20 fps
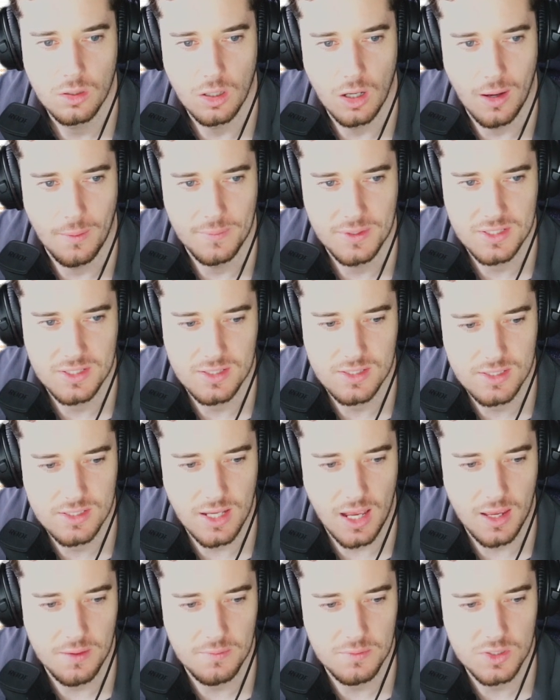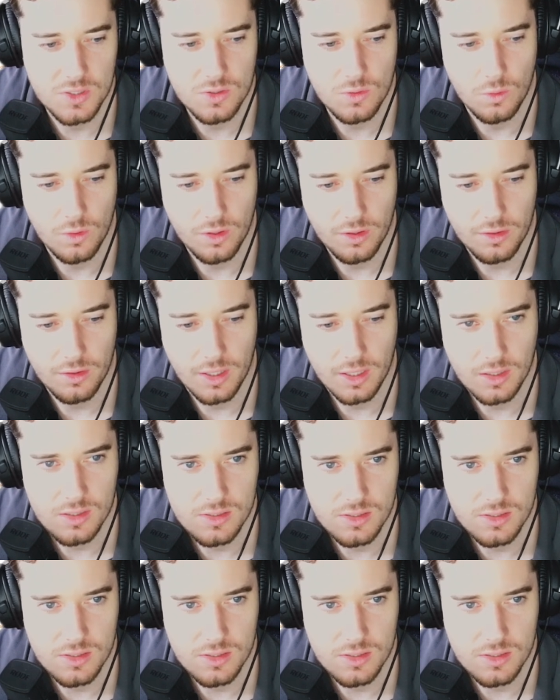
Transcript: It's the same sort of thing.